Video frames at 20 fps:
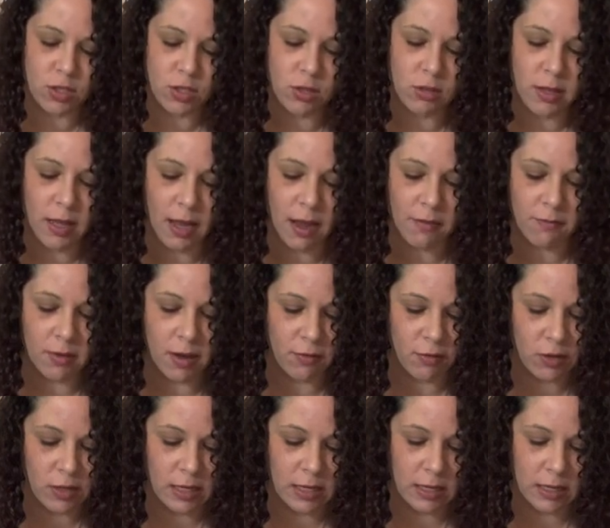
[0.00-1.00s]
So like, I've
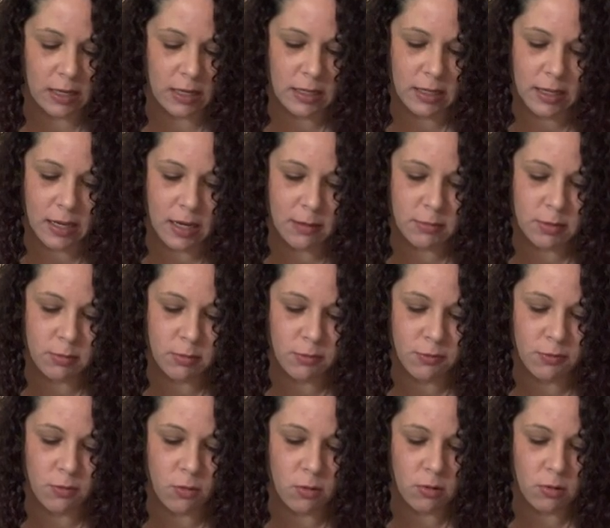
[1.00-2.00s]
never eaten clams
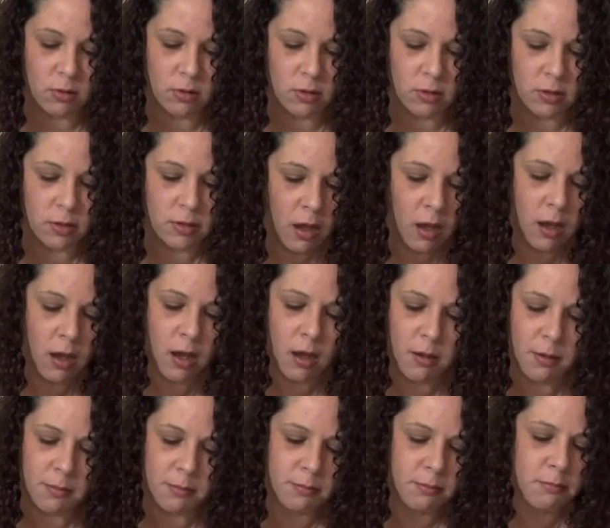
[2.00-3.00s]
before,
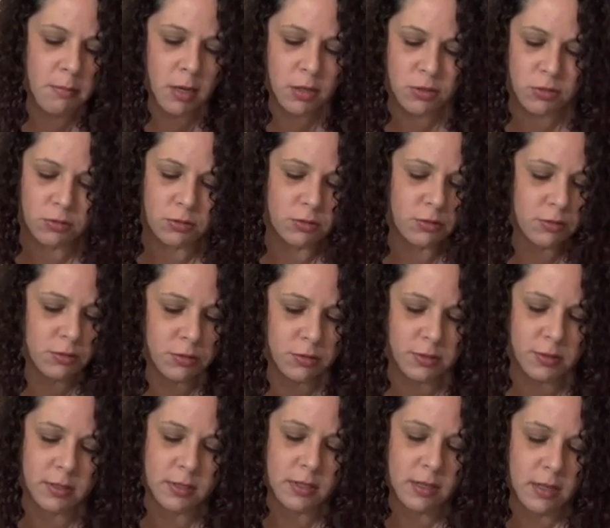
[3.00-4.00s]

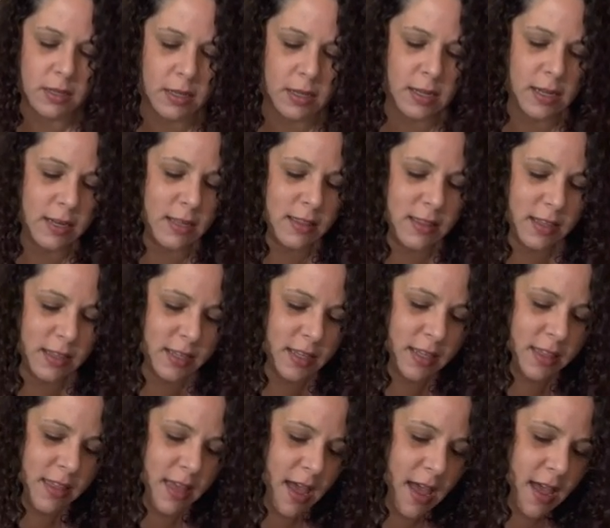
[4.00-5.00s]
mussels, anything
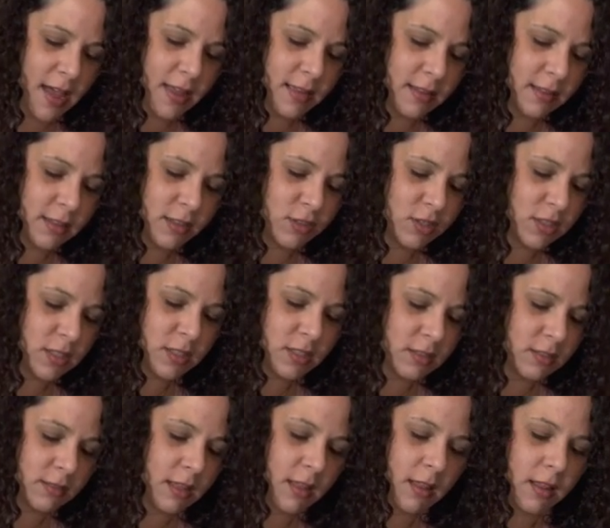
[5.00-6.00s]
like that. They're just,
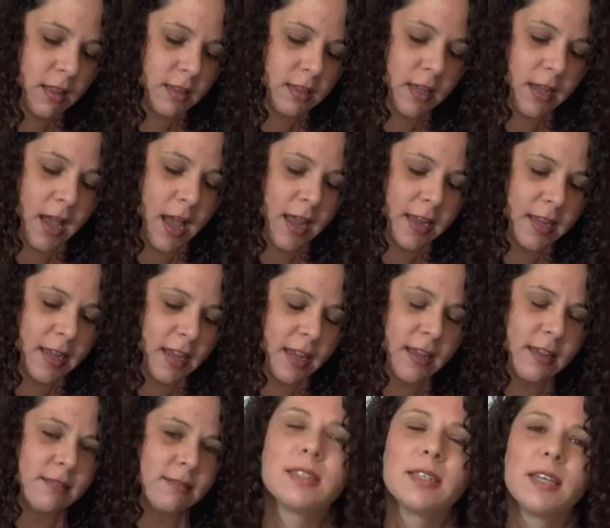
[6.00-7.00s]
ugh, like I
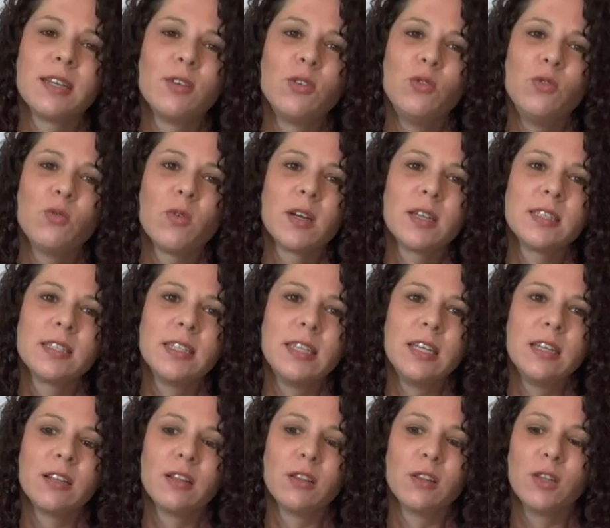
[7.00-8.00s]
can't, like who wants to
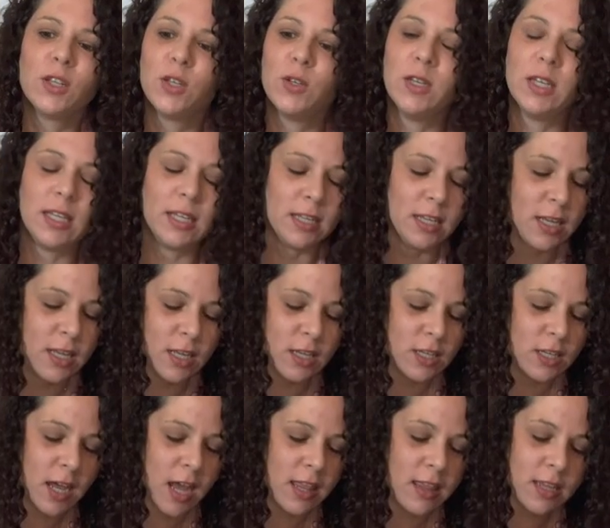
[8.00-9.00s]
eat a loogie?
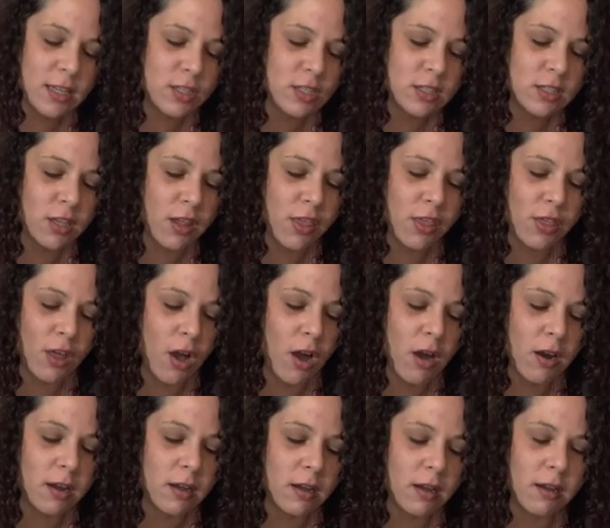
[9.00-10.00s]
I think just the
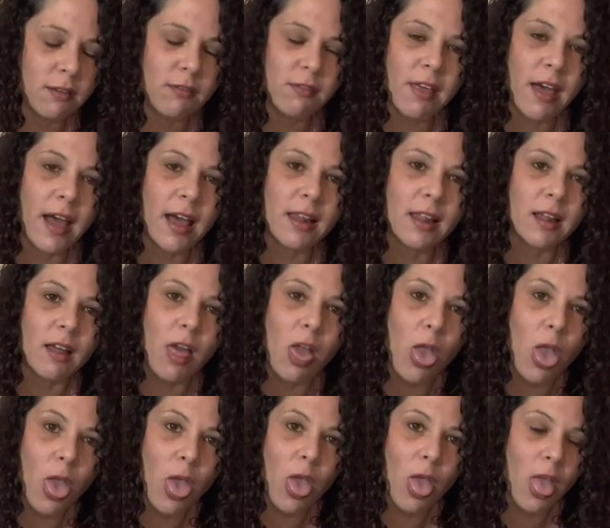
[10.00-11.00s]
thought of that, like,
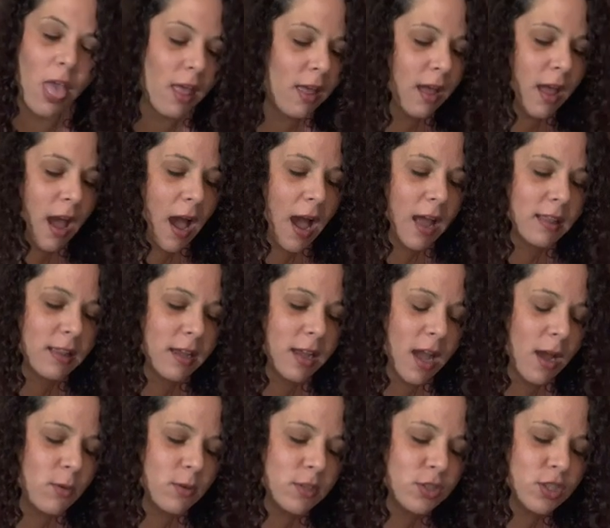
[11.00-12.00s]
ugh, I think
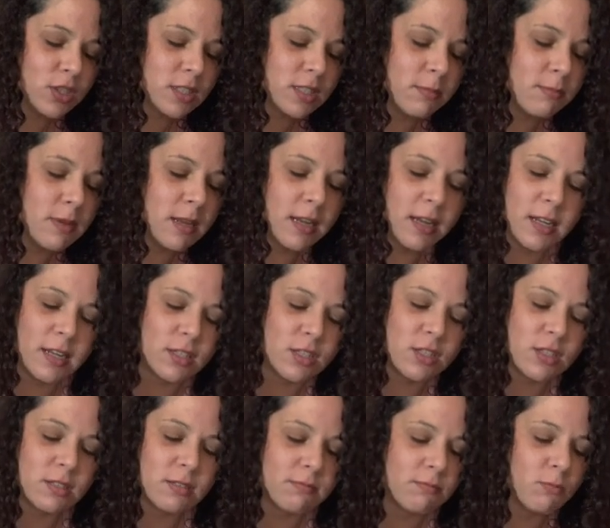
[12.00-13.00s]
I would just, the minute
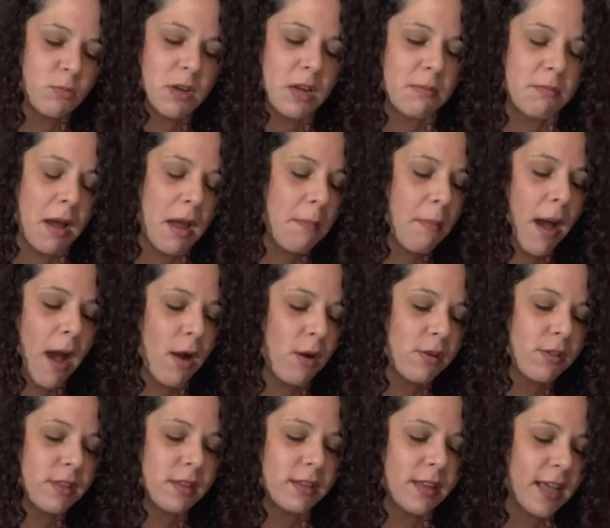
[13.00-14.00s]
it's went in my
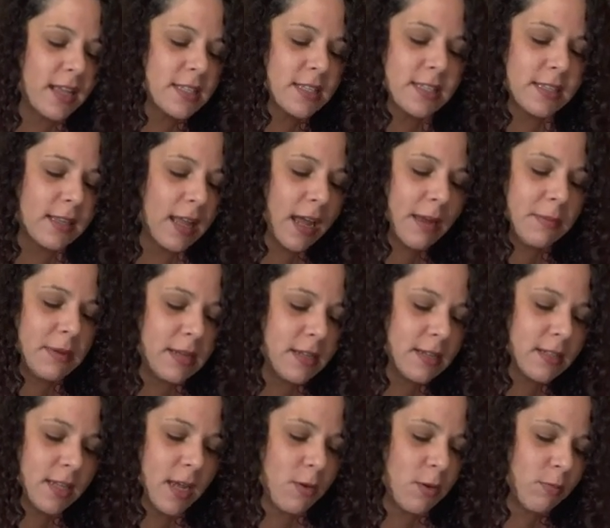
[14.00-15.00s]
mouth and that
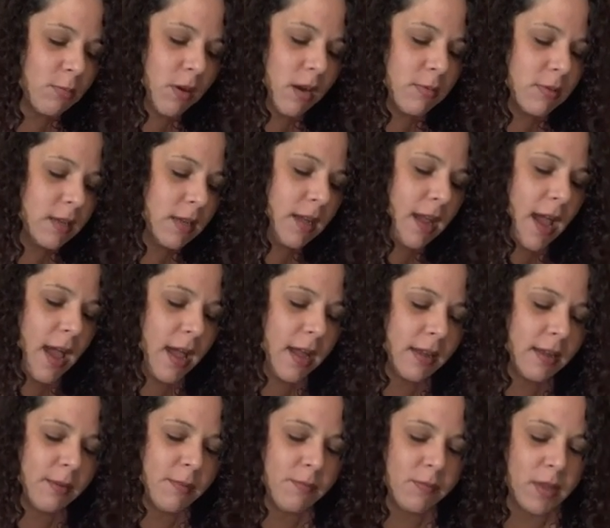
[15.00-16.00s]
sliminess, I would probably gag.
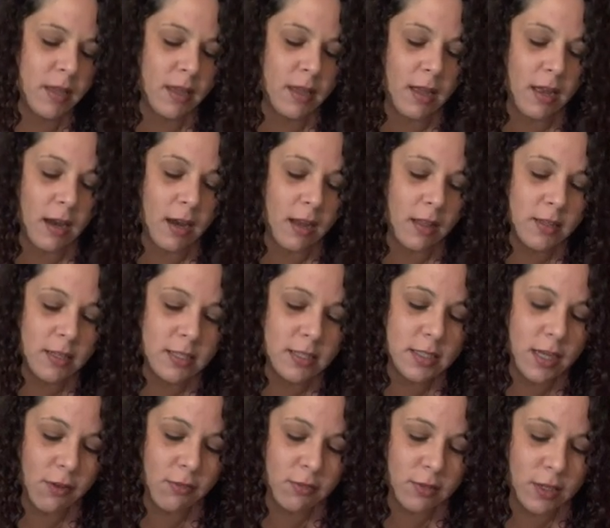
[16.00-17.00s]
These
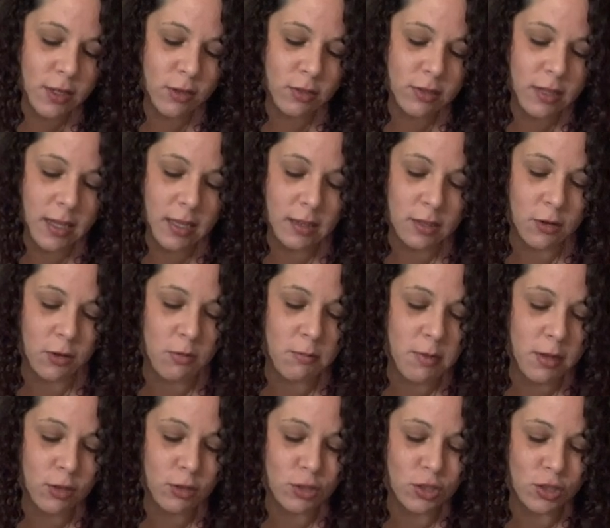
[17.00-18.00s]
definitely are like little
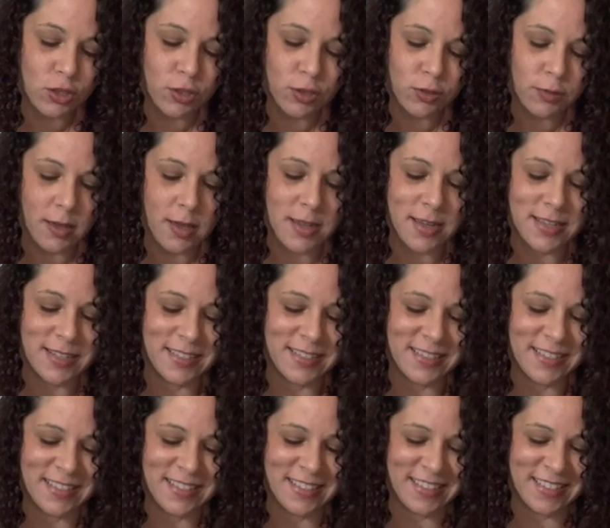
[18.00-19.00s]
miniature
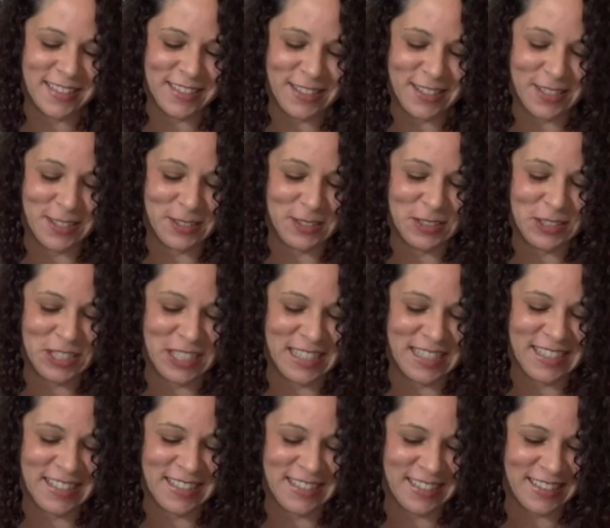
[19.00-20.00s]

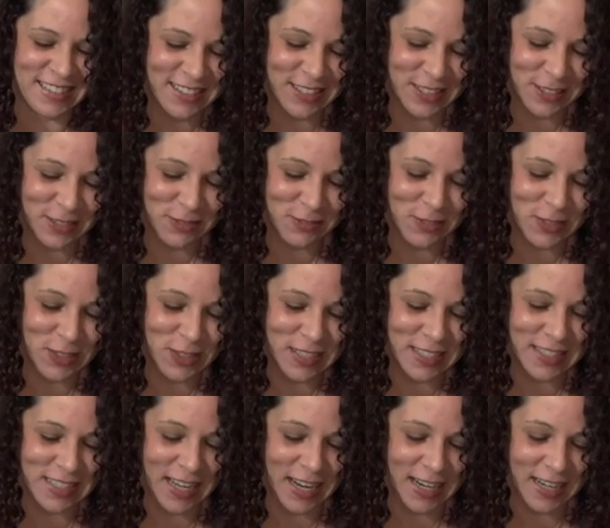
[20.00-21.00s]
sushis. So they're very
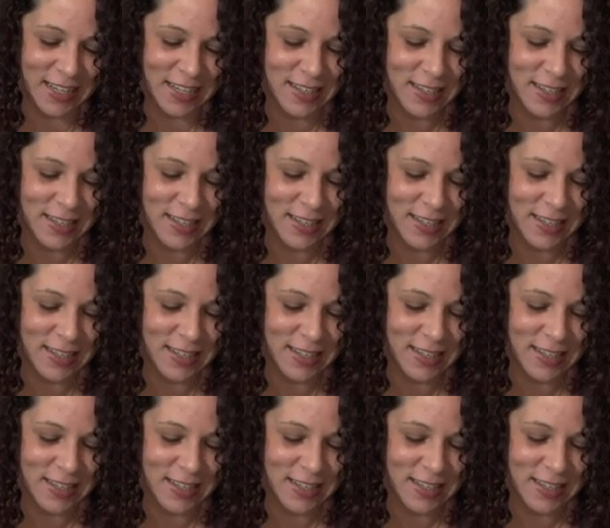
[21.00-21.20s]
tiny.